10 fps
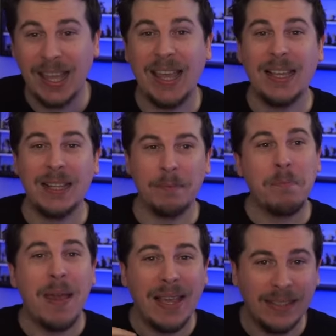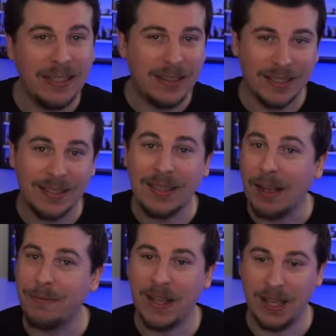in mainly the
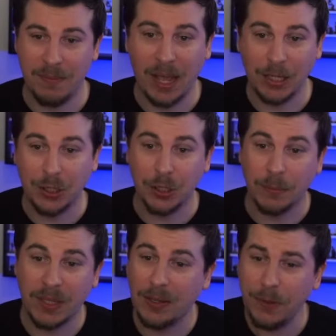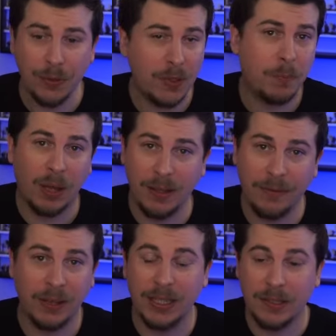Sapphire matchups, if you just play
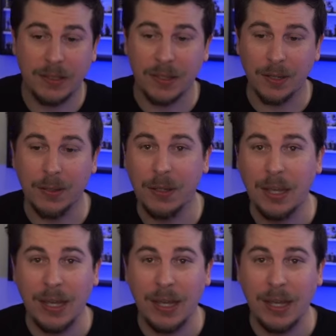Flynn on 2,